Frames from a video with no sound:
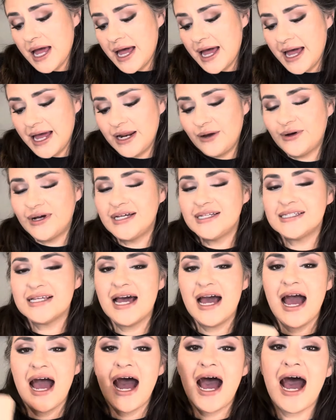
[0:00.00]
anyways,
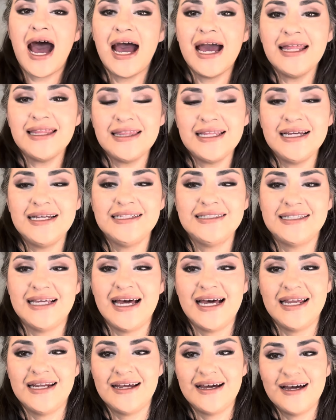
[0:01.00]
I think
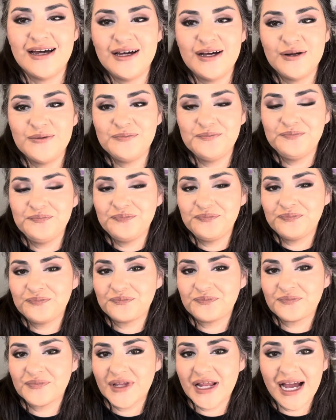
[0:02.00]
that um
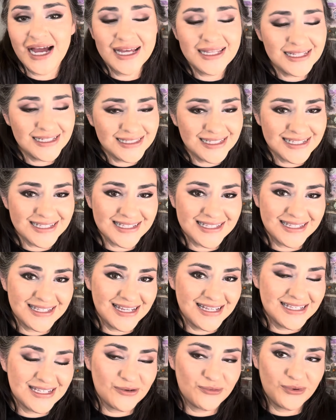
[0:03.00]
I think this
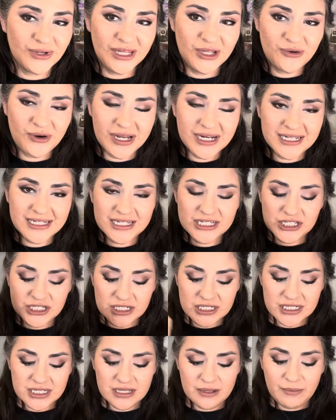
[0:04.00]
is a really great addition
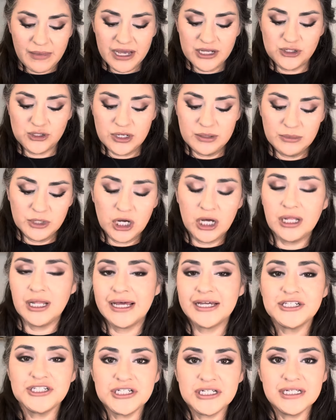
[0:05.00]
to the My Dream
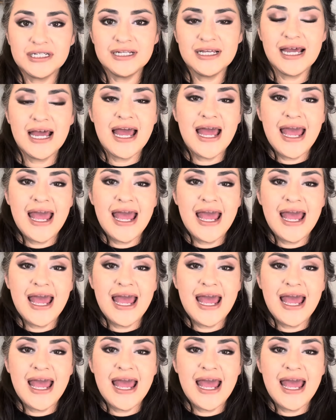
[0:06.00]
collection.